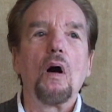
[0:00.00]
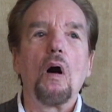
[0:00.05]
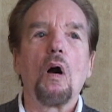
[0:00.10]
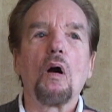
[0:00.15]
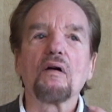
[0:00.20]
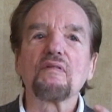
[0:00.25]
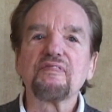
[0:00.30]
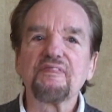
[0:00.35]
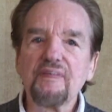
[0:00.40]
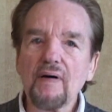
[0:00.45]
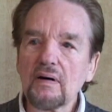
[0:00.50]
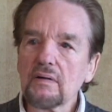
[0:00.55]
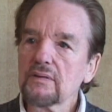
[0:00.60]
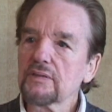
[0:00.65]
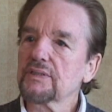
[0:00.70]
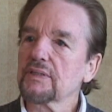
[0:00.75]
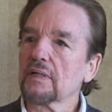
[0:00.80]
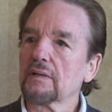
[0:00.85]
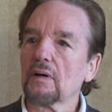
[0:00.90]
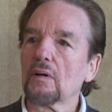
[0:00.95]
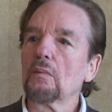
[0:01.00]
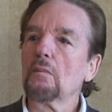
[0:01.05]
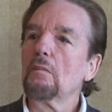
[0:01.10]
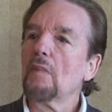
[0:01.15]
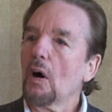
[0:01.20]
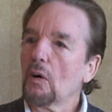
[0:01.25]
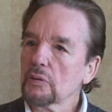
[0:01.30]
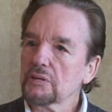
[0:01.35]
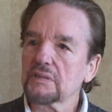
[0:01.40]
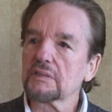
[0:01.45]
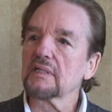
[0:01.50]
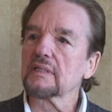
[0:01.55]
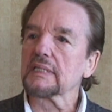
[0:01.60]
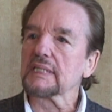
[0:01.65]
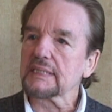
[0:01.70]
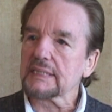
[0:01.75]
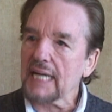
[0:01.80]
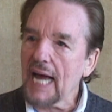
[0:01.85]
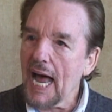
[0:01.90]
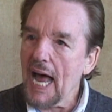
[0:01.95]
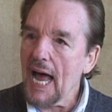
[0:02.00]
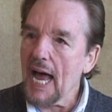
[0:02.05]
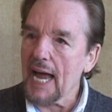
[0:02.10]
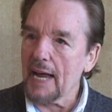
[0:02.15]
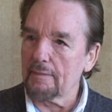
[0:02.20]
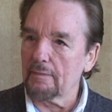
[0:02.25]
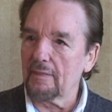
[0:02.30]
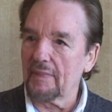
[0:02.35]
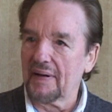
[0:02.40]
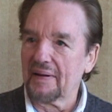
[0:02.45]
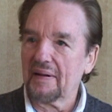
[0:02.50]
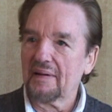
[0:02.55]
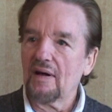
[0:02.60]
are functional most of the time.